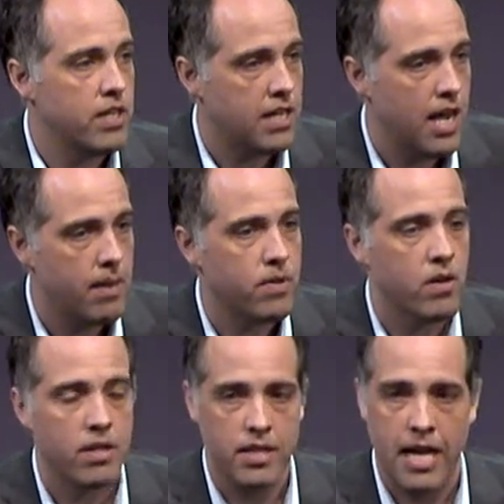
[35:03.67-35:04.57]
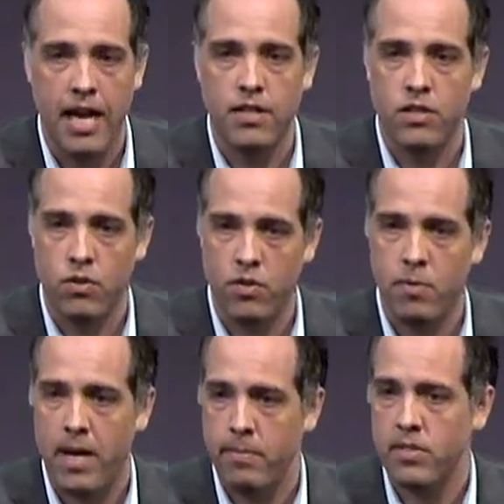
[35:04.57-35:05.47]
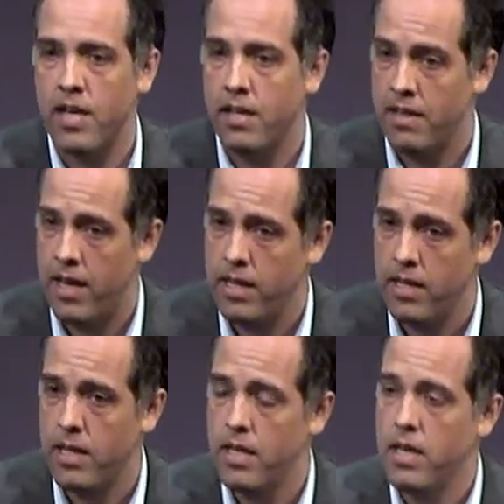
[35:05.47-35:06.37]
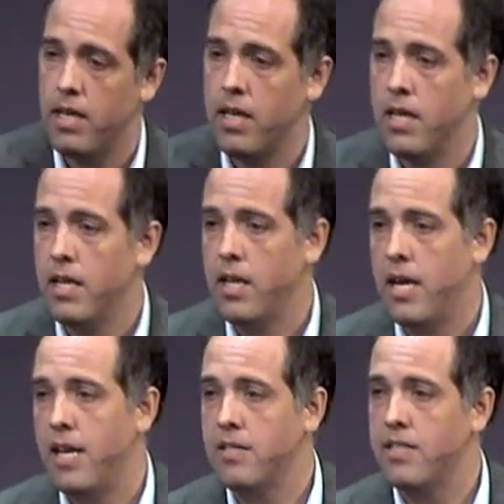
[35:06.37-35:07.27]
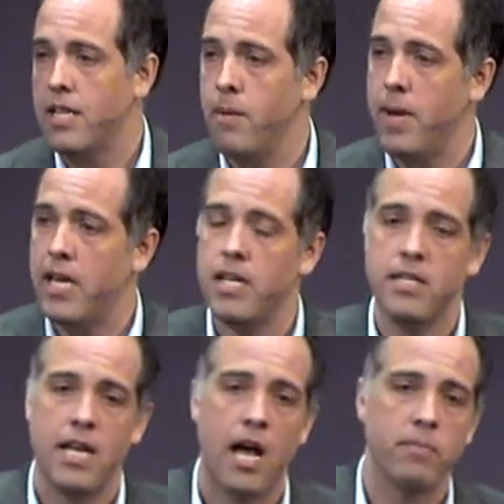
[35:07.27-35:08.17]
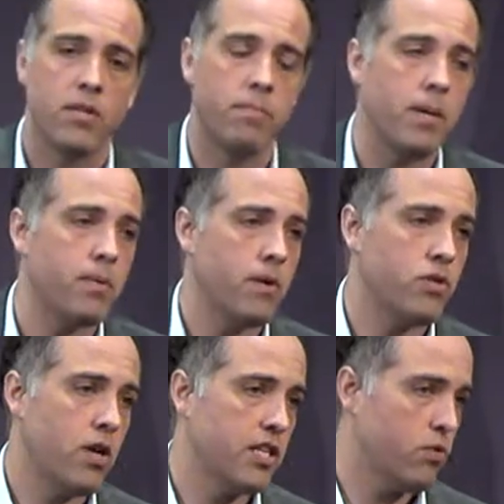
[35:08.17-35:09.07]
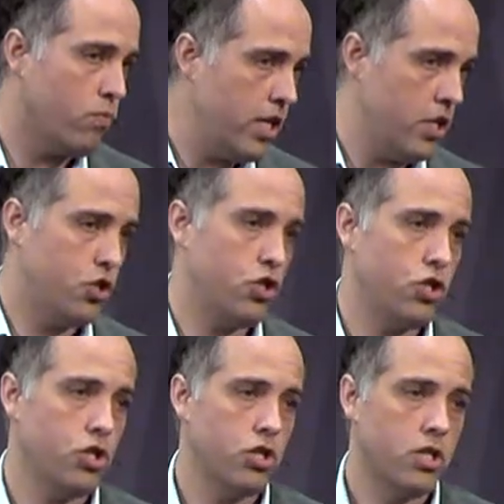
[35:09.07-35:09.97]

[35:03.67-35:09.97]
time during the day to do their Bible study then, and instead they made it at a time to the people they were trying to reach.